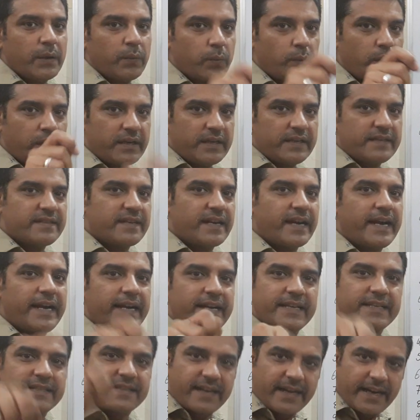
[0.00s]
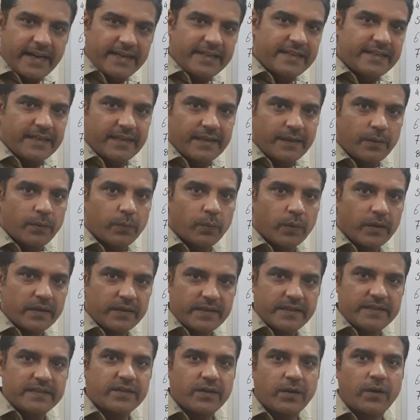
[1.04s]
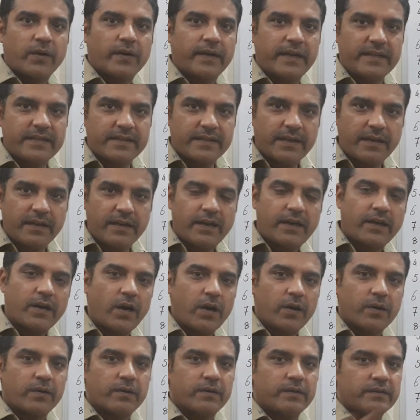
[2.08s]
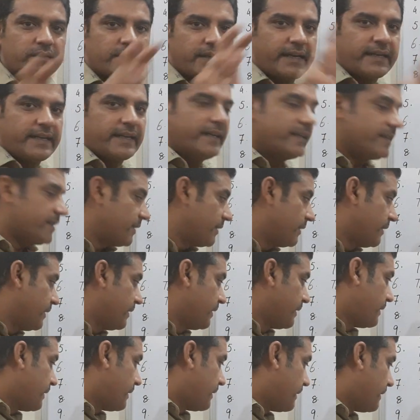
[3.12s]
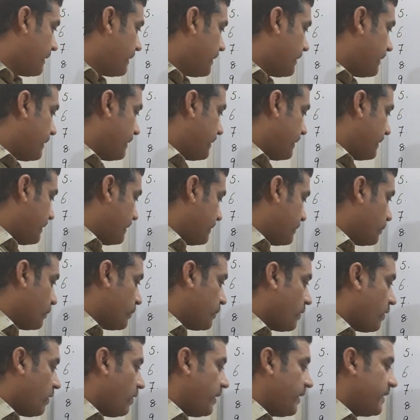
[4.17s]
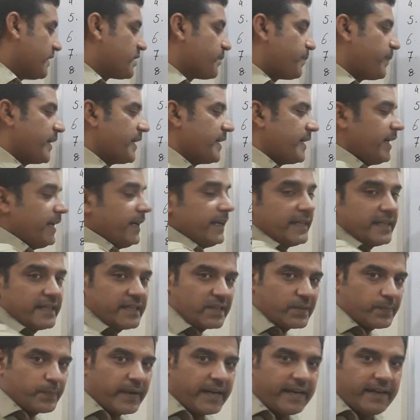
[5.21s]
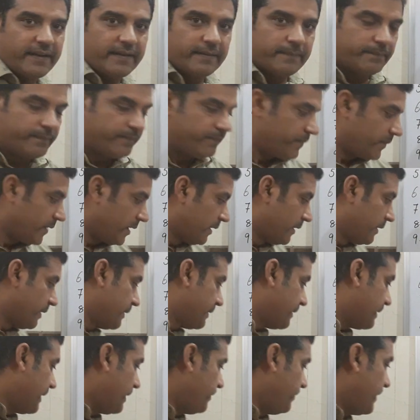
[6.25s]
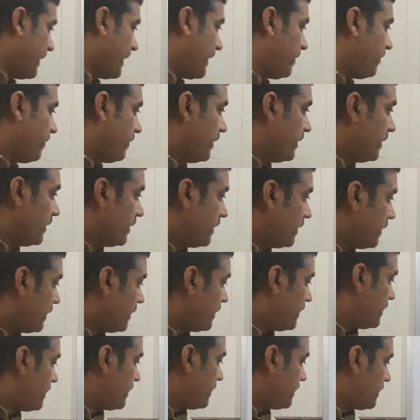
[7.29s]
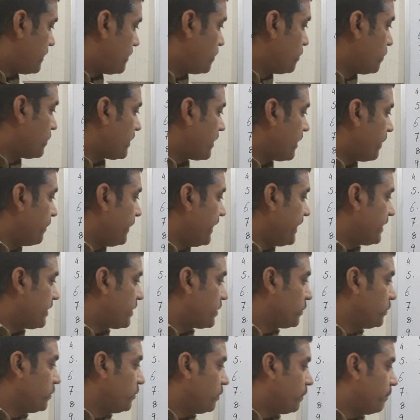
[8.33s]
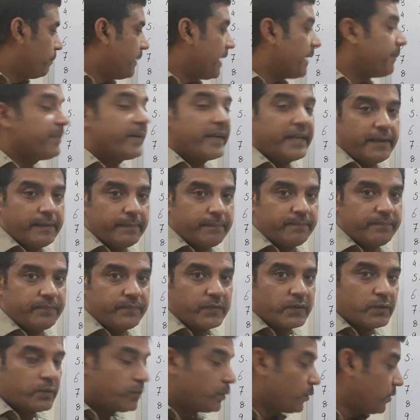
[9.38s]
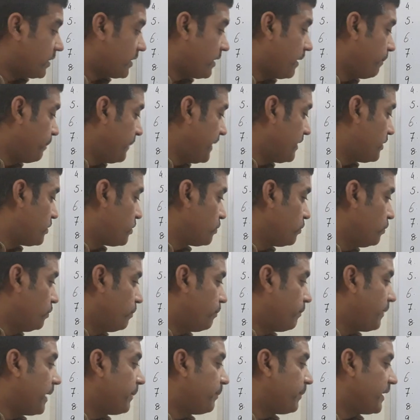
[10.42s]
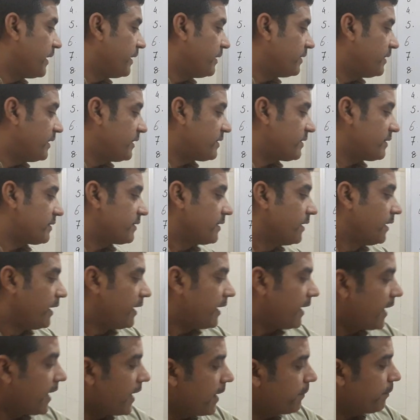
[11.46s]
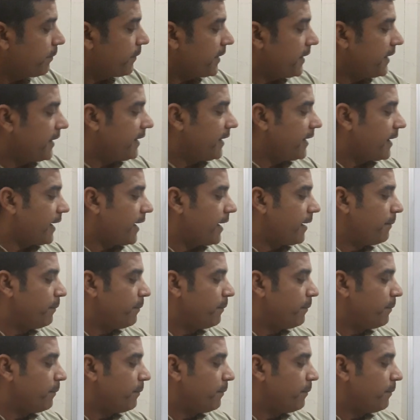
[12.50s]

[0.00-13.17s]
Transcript: what is right, what is wrong is wrong. That is to call a spade a spade. Then we have to commit to memory. To commit to memory. This is memory.